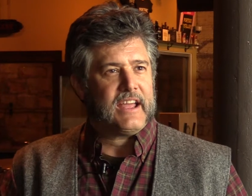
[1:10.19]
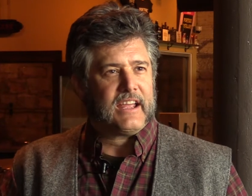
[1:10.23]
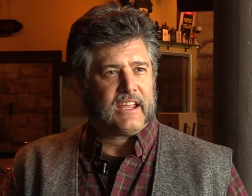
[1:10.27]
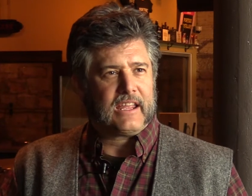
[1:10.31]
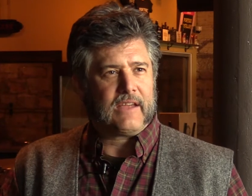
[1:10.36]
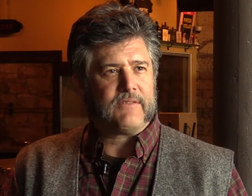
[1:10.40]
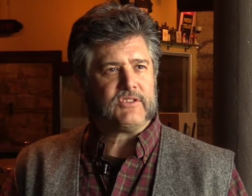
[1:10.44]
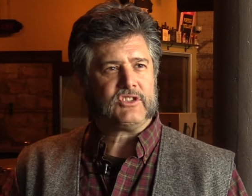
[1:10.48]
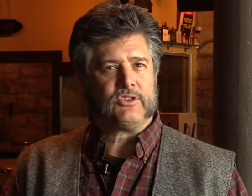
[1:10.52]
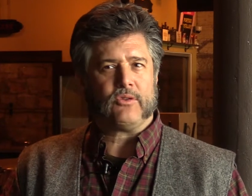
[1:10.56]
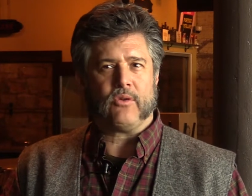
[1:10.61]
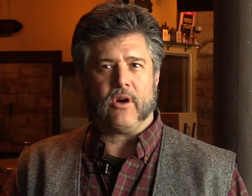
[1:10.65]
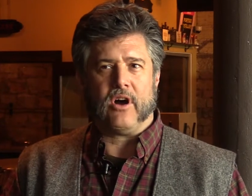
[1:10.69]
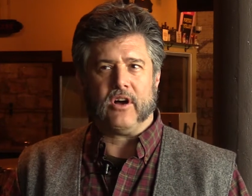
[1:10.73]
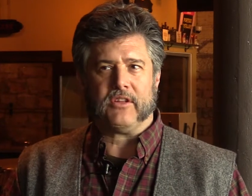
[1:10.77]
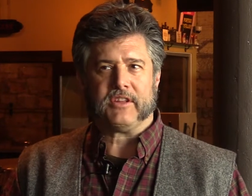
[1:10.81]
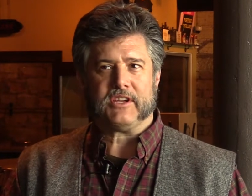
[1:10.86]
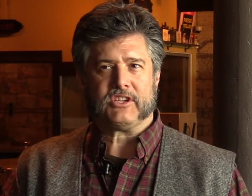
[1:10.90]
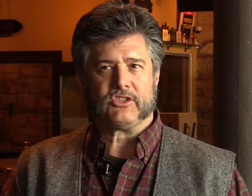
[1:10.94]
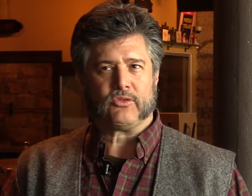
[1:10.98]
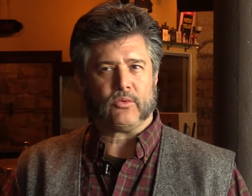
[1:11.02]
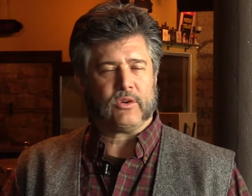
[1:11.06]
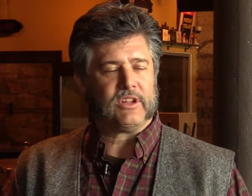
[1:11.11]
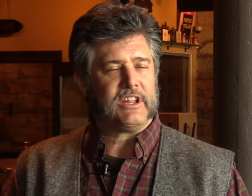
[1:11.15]
gives you all
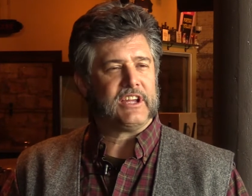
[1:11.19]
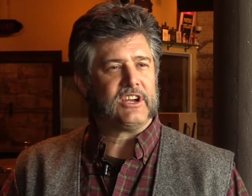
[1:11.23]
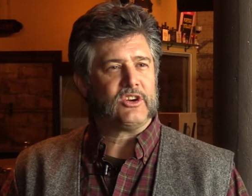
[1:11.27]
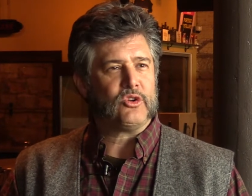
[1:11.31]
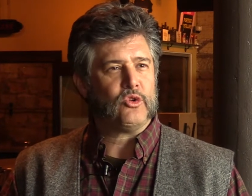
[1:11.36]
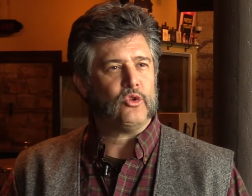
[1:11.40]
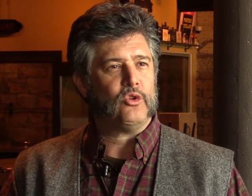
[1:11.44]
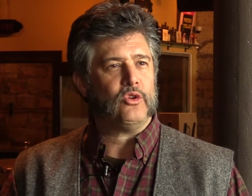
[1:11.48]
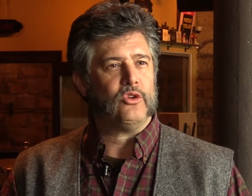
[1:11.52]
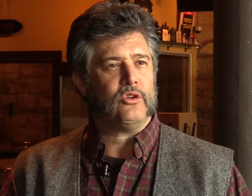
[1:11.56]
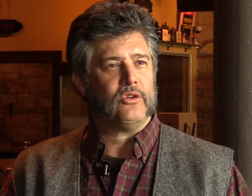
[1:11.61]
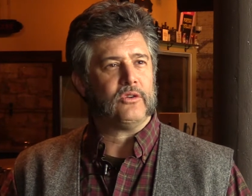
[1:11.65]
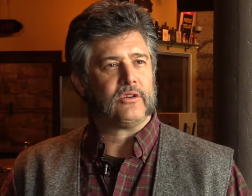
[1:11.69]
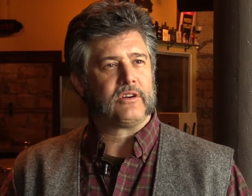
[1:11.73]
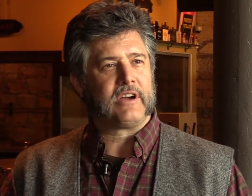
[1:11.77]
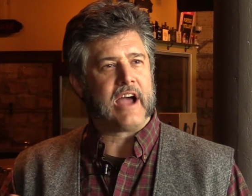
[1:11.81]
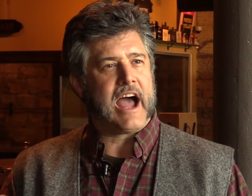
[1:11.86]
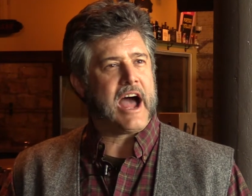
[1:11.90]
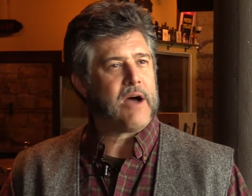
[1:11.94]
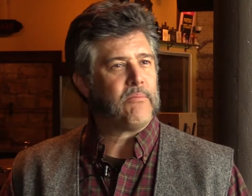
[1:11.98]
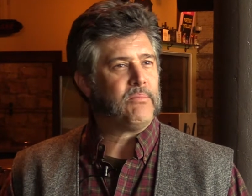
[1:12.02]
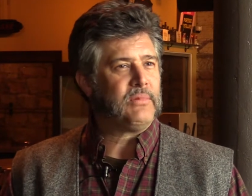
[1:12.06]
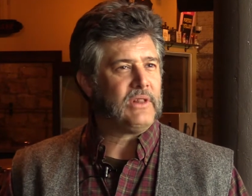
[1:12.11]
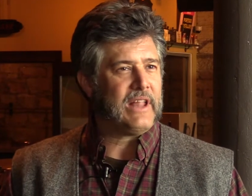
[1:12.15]
these really cool,
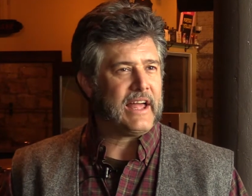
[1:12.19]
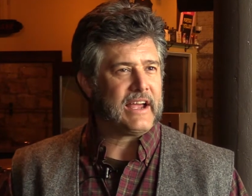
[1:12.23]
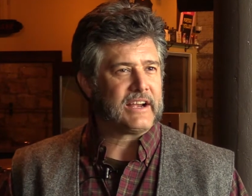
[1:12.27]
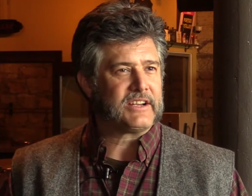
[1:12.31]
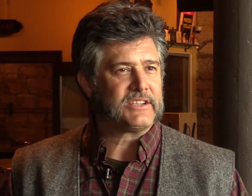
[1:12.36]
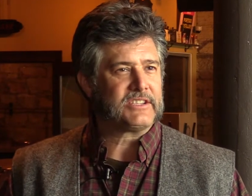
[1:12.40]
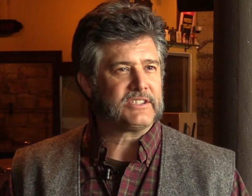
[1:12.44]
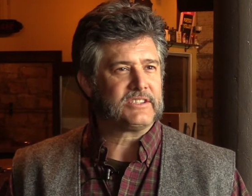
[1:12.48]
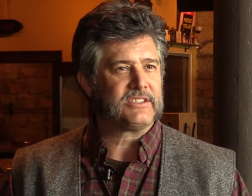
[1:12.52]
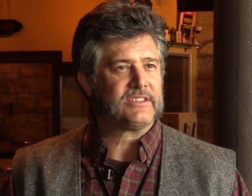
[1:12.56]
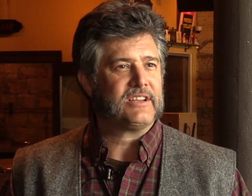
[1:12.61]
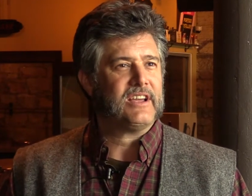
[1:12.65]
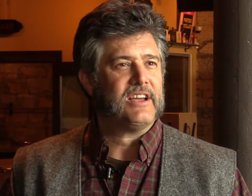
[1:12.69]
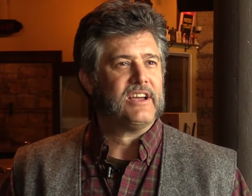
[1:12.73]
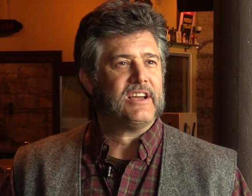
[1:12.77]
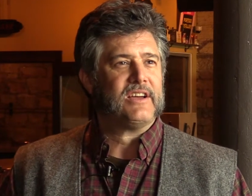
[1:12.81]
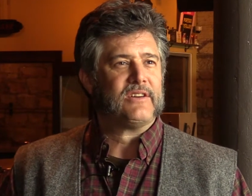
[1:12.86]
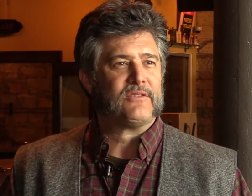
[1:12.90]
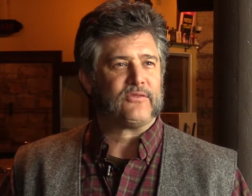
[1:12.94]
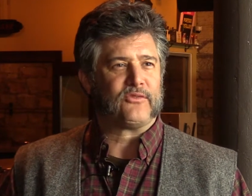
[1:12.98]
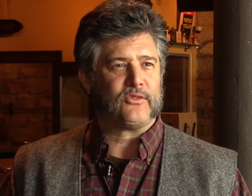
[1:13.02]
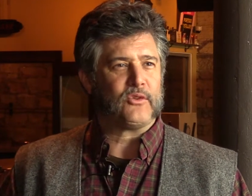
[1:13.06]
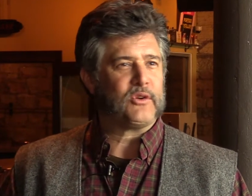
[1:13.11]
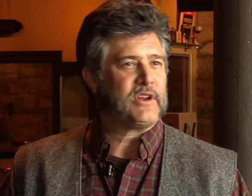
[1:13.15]
complex,
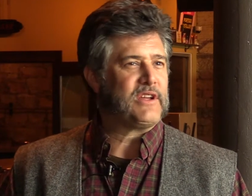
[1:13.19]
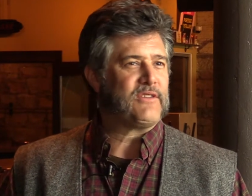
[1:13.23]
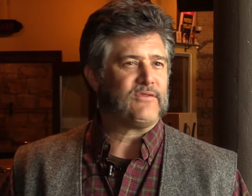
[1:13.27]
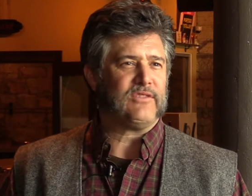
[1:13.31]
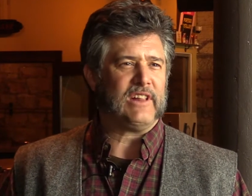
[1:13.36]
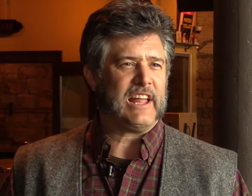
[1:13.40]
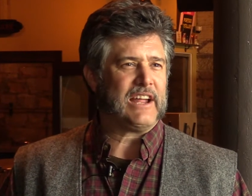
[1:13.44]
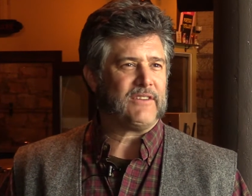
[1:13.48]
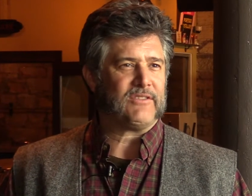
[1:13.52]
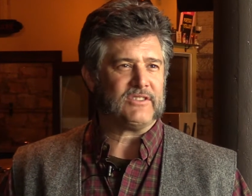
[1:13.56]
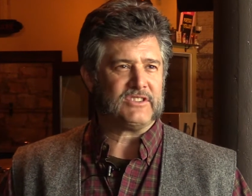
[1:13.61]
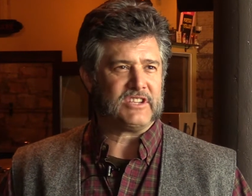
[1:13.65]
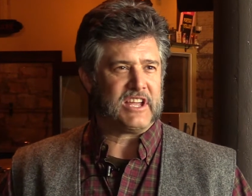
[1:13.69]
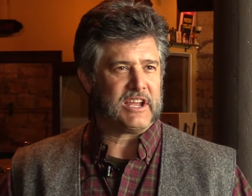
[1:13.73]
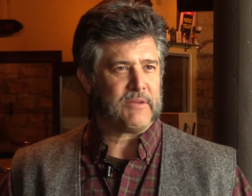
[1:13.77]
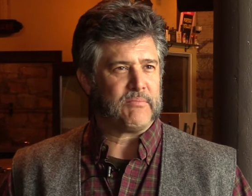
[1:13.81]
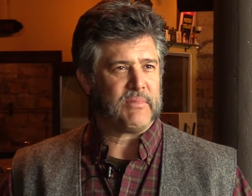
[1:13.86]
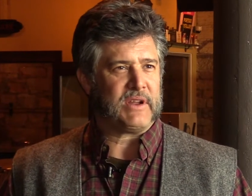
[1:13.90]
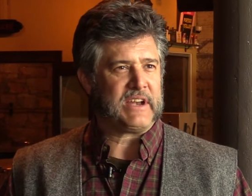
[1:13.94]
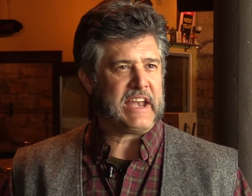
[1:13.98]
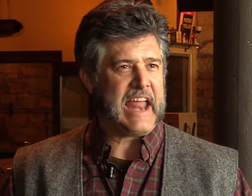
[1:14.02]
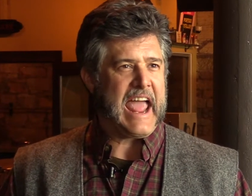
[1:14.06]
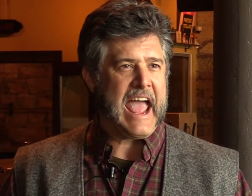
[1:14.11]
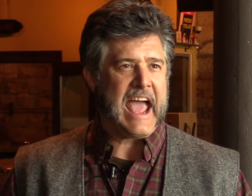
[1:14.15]
fruity flavors like
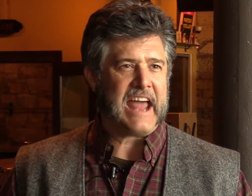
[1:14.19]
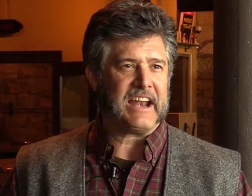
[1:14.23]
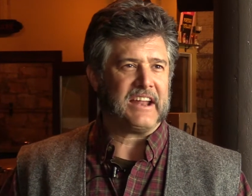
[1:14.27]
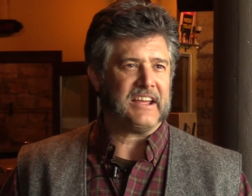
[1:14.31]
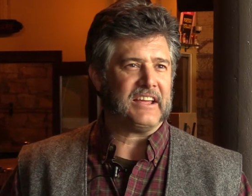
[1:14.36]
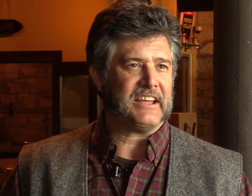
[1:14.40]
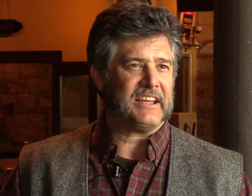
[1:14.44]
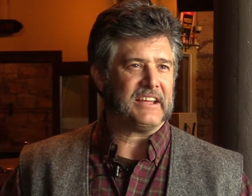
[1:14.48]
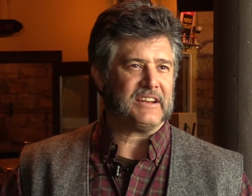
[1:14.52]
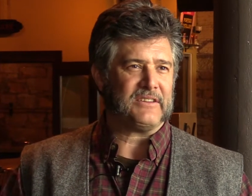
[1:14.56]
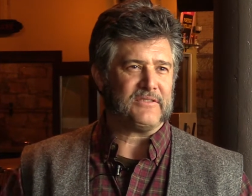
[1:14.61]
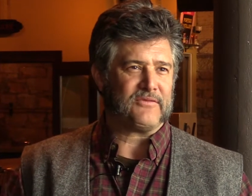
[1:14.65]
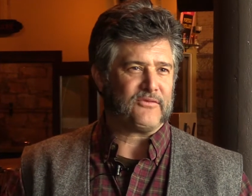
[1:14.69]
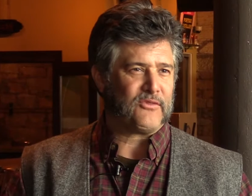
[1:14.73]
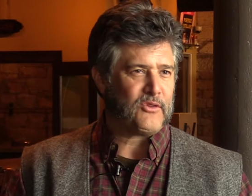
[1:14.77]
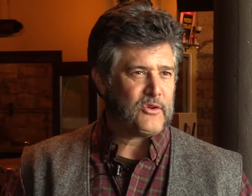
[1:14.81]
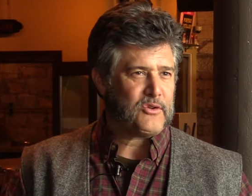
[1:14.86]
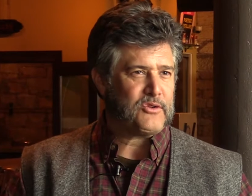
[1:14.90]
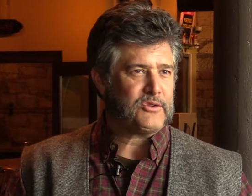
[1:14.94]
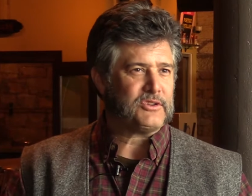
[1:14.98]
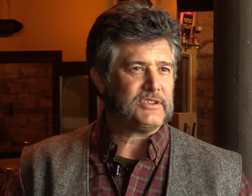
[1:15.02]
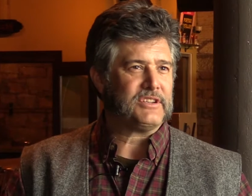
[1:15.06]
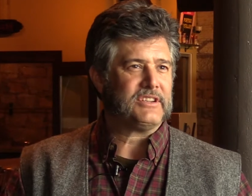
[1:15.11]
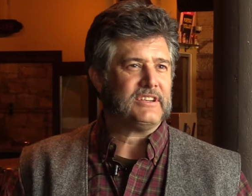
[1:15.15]
banana and
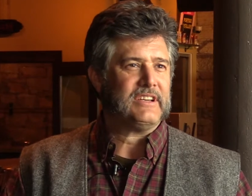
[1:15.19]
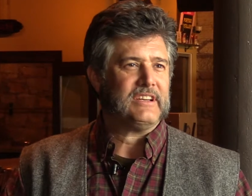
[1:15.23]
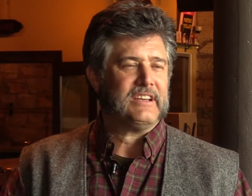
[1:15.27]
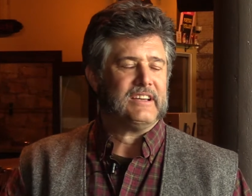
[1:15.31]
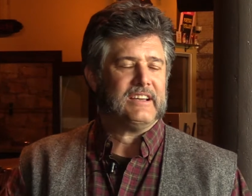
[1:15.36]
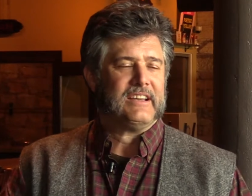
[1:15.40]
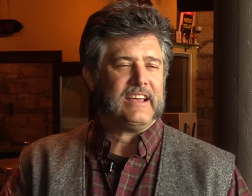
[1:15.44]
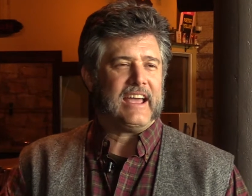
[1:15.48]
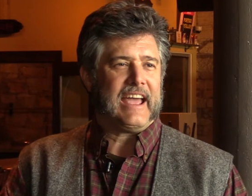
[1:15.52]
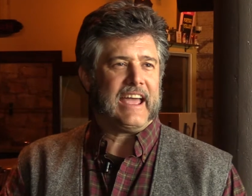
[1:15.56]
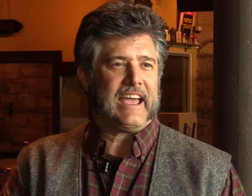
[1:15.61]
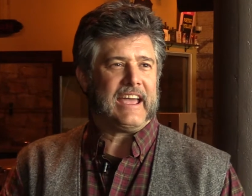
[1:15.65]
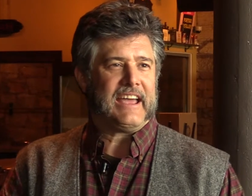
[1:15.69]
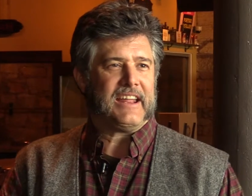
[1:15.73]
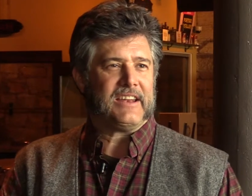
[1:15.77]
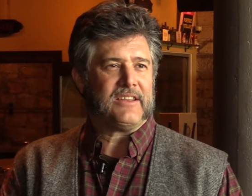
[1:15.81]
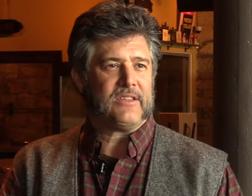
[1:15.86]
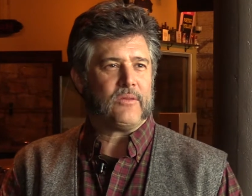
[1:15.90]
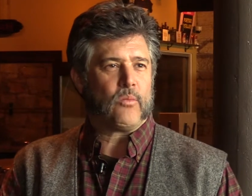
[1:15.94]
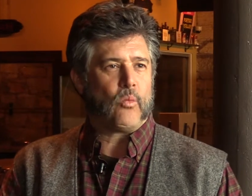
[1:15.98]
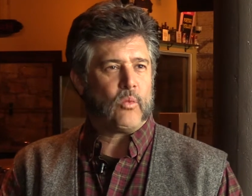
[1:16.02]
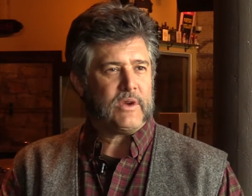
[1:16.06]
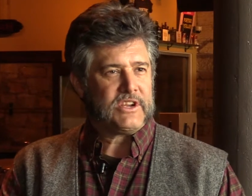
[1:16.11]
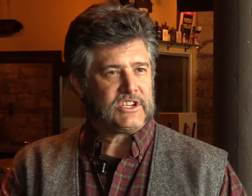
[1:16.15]
fruit.
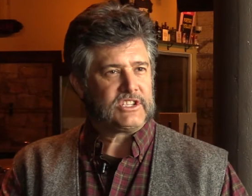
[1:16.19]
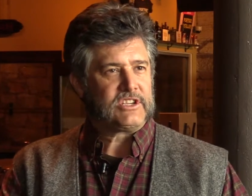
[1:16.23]
And we